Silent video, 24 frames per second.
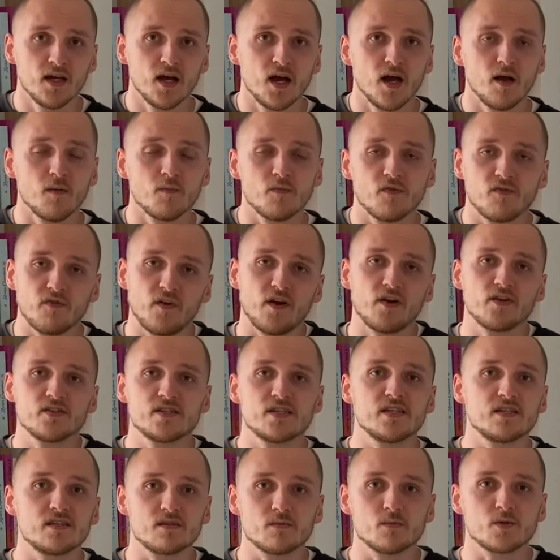The
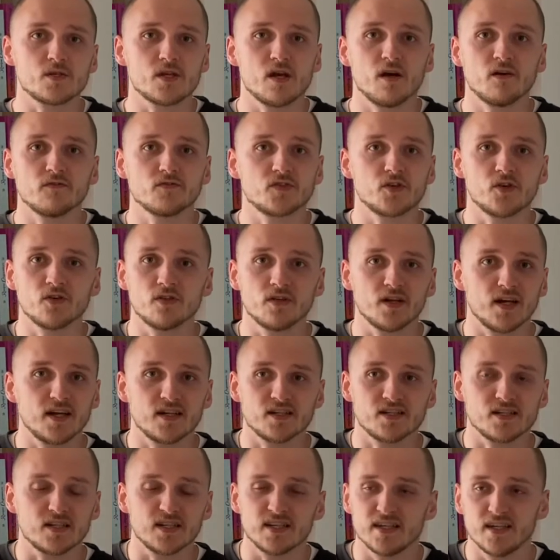Pharisees themselves couldn't
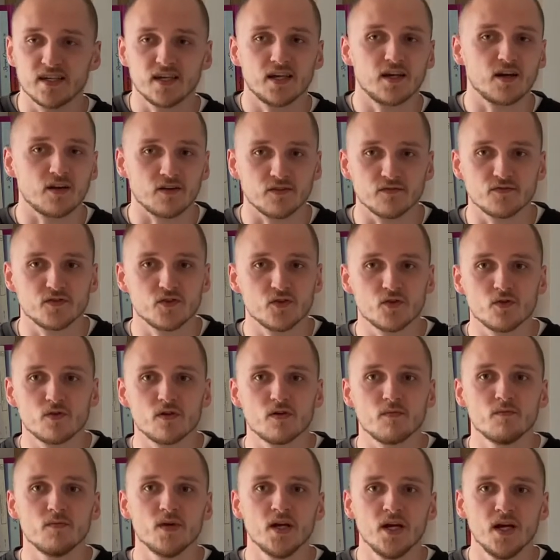actually kind of do
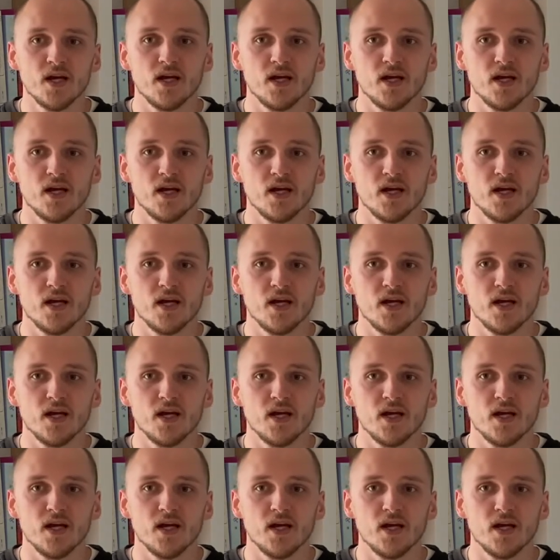them.